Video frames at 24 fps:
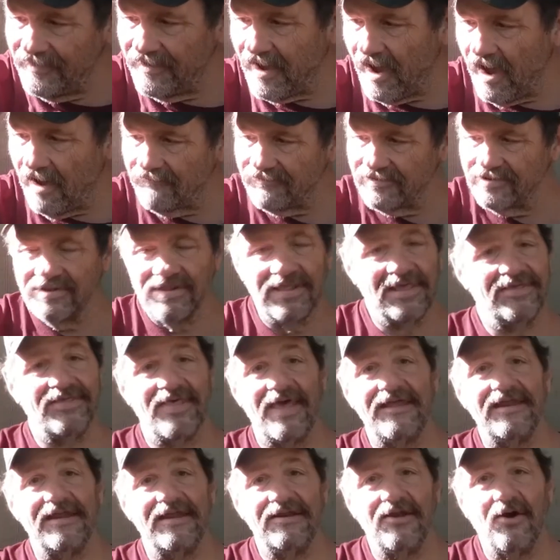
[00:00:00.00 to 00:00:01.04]
obviously
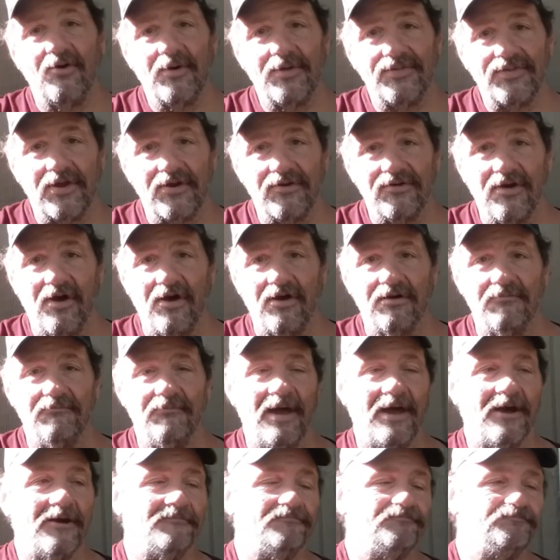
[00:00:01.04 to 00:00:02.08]
they didn't know what they were talking
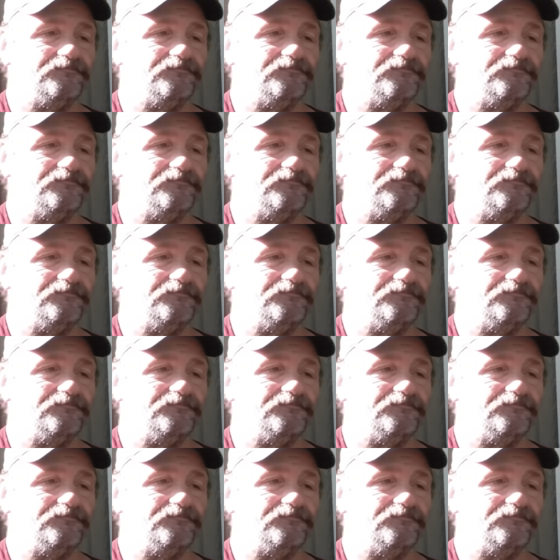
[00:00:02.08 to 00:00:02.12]
about.